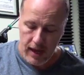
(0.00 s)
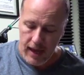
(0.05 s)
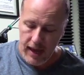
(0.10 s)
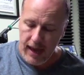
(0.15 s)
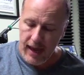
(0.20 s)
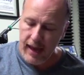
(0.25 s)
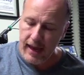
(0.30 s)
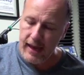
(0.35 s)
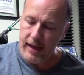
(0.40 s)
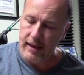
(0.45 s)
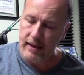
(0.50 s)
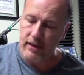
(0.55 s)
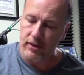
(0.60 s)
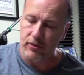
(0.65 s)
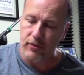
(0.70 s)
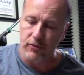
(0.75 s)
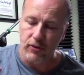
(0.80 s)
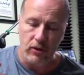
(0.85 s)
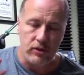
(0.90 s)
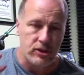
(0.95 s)
and the
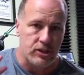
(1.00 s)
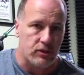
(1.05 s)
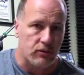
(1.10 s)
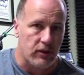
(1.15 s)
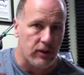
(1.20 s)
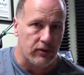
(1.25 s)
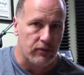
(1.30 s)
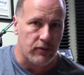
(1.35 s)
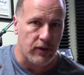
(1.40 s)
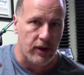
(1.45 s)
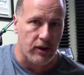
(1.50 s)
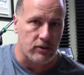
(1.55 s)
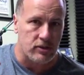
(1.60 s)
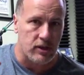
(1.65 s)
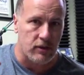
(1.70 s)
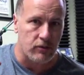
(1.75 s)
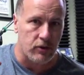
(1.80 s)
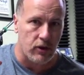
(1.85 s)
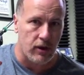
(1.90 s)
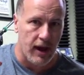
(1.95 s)
first 3 fingers
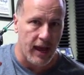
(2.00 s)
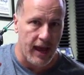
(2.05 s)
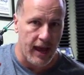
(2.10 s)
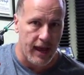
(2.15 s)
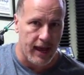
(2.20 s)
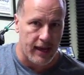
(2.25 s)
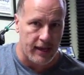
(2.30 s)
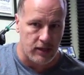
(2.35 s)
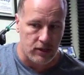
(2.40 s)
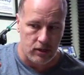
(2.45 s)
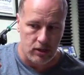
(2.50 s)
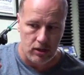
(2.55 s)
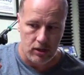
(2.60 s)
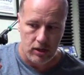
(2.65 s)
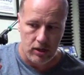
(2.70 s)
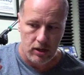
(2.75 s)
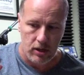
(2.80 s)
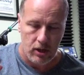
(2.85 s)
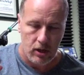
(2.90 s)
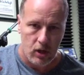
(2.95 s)
of your hand
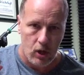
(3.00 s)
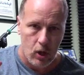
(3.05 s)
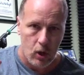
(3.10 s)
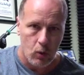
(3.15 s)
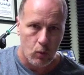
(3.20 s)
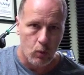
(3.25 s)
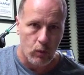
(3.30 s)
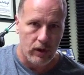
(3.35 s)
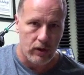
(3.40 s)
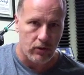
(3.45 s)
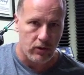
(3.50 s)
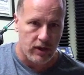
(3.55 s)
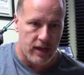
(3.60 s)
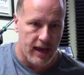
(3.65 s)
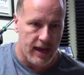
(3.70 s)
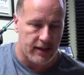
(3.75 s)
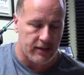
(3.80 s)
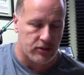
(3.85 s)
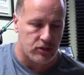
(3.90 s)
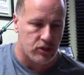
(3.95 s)
will
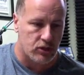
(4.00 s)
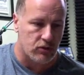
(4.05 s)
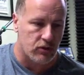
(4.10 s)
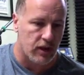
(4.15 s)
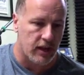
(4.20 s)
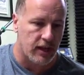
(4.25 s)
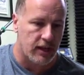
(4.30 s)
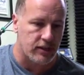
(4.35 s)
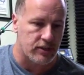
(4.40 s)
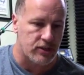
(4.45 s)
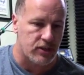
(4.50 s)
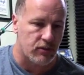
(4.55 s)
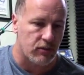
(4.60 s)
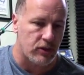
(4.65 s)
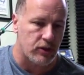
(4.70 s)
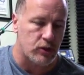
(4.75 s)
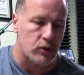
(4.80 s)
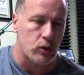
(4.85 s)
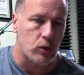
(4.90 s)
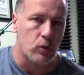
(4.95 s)
get strings
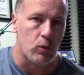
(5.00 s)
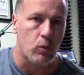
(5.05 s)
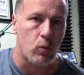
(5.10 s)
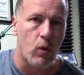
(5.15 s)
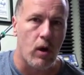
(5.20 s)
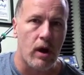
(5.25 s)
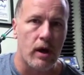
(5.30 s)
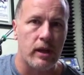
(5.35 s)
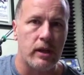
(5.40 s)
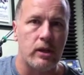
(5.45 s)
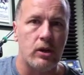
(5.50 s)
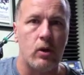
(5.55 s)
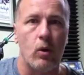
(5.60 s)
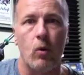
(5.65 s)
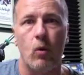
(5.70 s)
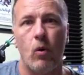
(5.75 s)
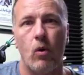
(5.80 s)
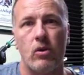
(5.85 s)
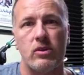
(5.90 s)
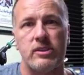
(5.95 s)
3, 2, 1
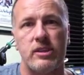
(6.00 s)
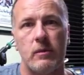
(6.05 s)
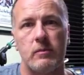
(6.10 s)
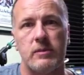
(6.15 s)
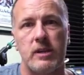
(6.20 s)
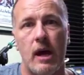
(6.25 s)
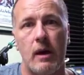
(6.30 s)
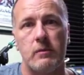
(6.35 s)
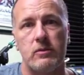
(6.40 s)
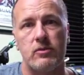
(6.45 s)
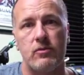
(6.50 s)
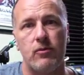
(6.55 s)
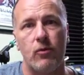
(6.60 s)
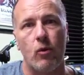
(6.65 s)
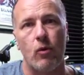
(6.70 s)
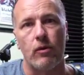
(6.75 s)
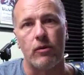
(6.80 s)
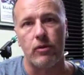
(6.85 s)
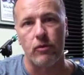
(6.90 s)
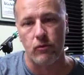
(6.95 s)
or sometimes
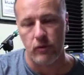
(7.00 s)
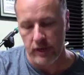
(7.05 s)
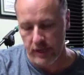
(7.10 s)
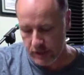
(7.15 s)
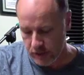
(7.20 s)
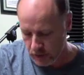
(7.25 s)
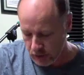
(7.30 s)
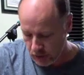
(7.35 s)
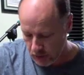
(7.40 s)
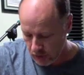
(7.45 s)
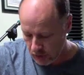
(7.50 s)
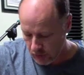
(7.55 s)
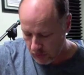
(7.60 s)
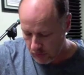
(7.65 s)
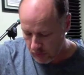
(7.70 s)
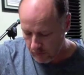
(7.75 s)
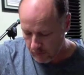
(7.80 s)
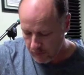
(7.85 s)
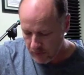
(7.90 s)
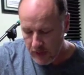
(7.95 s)
4, 3,
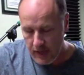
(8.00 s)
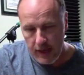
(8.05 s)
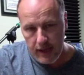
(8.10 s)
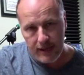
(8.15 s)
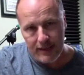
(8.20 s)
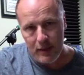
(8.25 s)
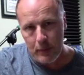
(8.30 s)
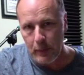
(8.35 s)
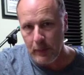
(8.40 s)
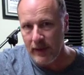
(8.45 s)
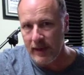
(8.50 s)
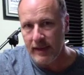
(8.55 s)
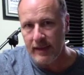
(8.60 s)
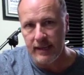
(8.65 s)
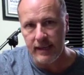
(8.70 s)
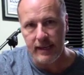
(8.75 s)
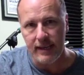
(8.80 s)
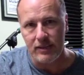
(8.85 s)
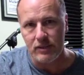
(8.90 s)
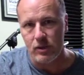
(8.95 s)
2. The
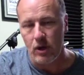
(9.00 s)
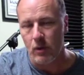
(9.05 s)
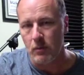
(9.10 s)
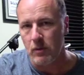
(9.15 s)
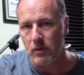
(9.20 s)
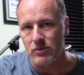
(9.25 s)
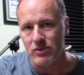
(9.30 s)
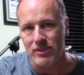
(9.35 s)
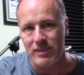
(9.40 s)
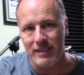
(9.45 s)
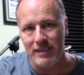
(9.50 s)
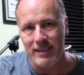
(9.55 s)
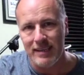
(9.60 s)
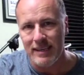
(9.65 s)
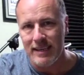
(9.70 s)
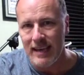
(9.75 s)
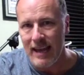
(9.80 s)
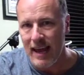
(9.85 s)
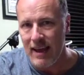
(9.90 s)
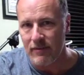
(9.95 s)
pinky is almost
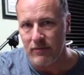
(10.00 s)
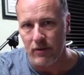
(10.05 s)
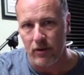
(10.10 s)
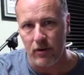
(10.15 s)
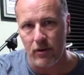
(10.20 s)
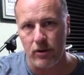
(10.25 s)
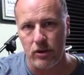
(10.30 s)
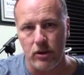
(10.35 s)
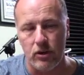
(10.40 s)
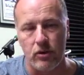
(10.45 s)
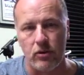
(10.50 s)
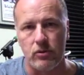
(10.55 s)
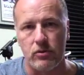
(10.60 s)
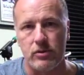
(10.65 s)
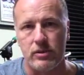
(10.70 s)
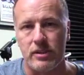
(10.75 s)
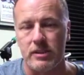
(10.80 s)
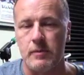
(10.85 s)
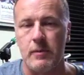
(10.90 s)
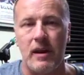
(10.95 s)
never
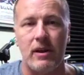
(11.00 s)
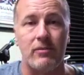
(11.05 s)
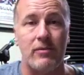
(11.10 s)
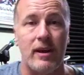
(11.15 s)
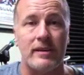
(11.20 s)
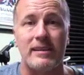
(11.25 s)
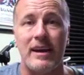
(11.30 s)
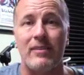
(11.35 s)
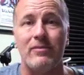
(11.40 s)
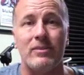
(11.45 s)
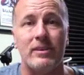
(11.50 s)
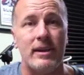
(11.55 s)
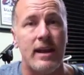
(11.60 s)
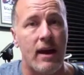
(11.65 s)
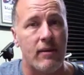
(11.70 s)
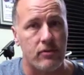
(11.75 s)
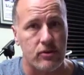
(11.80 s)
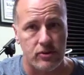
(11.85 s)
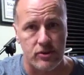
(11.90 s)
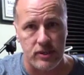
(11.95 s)
used. As a matter of fact, I've
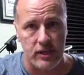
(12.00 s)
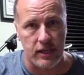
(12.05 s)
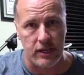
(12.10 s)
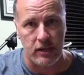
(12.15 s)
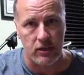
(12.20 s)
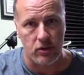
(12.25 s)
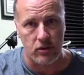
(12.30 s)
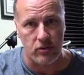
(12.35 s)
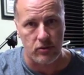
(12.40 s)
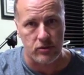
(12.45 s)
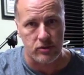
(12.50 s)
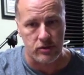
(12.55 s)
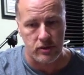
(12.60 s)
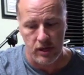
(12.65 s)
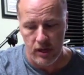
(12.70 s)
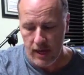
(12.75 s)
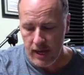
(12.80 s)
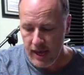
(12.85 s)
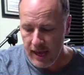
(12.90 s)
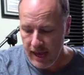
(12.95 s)
never seen it used
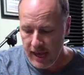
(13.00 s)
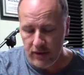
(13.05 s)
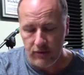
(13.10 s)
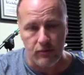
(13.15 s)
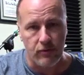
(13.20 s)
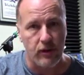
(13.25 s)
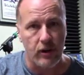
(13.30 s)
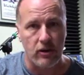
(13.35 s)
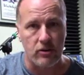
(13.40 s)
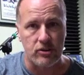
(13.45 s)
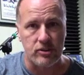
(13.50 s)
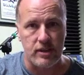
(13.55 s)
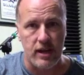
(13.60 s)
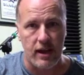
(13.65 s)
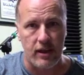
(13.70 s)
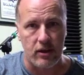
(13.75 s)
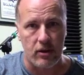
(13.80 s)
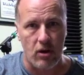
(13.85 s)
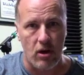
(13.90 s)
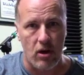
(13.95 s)
in
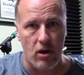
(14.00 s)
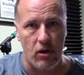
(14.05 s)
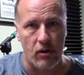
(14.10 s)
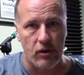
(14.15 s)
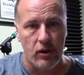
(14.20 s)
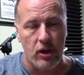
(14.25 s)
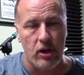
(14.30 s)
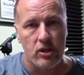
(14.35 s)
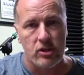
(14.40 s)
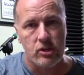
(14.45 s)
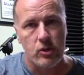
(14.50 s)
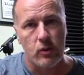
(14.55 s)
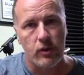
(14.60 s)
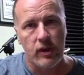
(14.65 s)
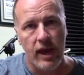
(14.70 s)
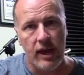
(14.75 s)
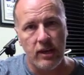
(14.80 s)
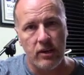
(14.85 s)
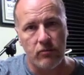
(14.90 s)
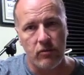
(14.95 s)
fingerstyle at all. So
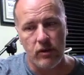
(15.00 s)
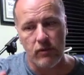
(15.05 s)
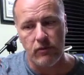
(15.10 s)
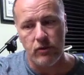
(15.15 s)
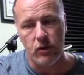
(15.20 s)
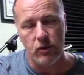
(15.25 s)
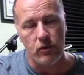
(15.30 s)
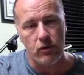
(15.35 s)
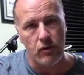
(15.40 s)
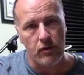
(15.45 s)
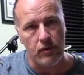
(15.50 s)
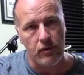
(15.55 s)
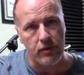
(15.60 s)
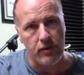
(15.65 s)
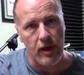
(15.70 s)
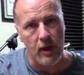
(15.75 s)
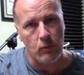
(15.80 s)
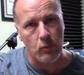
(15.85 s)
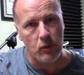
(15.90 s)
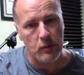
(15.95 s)
again, to review, your
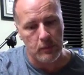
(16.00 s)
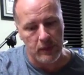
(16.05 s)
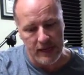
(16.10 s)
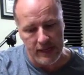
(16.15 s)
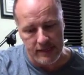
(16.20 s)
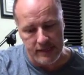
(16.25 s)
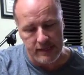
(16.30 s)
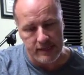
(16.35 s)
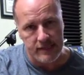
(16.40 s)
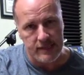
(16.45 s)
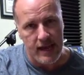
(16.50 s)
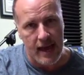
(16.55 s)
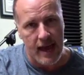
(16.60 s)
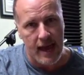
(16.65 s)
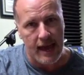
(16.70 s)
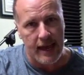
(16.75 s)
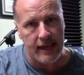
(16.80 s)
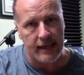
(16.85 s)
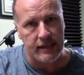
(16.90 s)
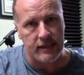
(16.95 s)
thumb would be
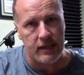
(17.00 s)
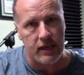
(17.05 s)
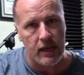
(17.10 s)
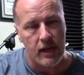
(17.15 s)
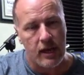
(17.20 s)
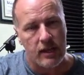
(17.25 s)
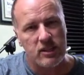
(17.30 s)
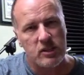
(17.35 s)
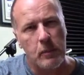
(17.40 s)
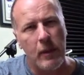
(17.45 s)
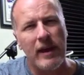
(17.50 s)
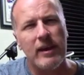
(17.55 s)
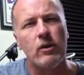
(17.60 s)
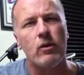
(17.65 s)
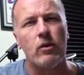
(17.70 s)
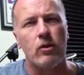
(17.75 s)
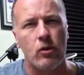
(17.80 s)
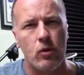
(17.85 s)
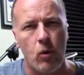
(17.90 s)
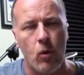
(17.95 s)
assigned depending
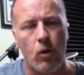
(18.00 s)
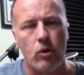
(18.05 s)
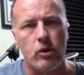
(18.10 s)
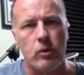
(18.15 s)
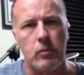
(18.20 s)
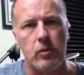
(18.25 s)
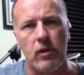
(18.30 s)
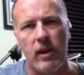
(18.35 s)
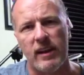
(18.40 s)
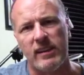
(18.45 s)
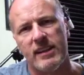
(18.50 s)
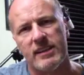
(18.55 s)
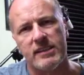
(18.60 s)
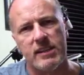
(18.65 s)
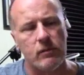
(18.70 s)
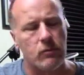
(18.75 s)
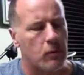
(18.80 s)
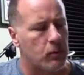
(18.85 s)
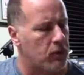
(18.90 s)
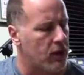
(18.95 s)
on the chord you're playing. Let's say
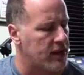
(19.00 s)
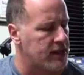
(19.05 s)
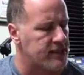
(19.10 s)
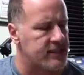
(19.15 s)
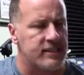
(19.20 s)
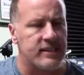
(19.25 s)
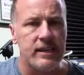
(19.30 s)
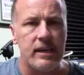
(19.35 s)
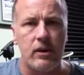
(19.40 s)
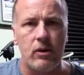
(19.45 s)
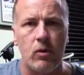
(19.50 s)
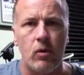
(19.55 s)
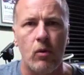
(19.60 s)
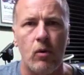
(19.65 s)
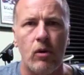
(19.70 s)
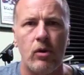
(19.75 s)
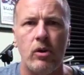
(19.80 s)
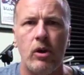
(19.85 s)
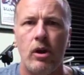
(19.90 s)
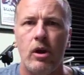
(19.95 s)
we're playing a C
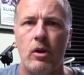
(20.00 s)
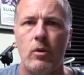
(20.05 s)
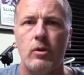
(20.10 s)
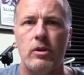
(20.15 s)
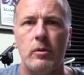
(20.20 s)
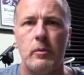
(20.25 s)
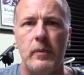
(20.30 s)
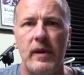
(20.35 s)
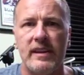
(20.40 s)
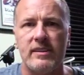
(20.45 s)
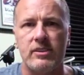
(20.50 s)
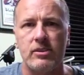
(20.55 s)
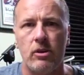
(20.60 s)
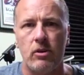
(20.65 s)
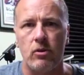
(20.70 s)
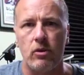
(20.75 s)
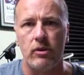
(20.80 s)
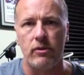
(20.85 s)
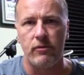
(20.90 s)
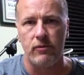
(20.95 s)
chord with a bass
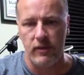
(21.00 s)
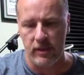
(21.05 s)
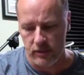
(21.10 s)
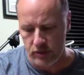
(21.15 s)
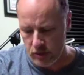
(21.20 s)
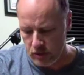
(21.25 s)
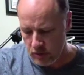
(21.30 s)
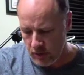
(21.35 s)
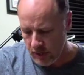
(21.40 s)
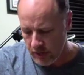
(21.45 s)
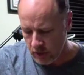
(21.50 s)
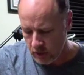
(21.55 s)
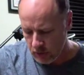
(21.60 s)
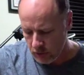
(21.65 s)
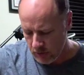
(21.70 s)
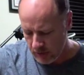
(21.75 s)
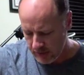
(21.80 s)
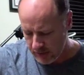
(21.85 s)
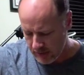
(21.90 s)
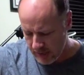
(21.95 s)
note on the 5th string,
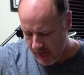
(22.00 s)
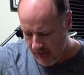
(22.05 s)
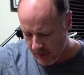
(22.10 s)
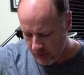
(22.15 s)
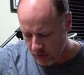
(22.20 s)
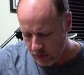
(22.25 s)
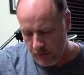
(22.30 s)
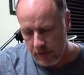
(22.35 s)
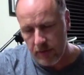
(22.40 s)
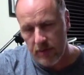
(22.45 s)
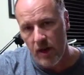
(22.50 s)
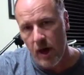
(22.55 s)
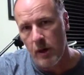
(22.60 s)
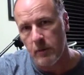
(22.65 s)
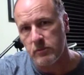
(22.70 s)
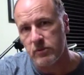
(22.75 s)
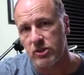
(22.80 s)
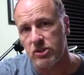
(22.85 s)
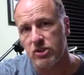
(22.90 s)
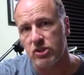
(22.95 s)
you'd assign your
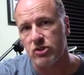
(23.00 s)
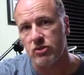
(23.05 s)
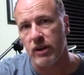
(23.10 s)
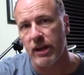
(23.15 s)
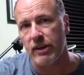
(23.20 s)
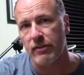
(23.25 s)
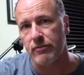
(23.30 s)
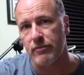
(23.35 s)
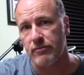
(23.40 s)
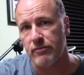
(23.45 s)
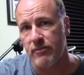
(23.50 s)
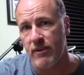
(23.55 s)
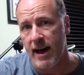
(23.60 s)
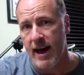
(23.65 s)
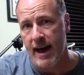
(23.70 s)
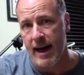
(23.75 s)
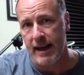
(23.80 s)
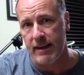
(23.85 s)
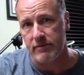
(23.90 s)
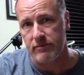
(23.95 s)
thumb to string
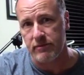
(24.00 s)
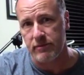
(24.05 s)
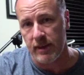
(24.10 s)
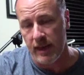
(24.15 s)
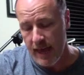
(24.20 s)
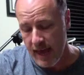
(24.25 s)
5.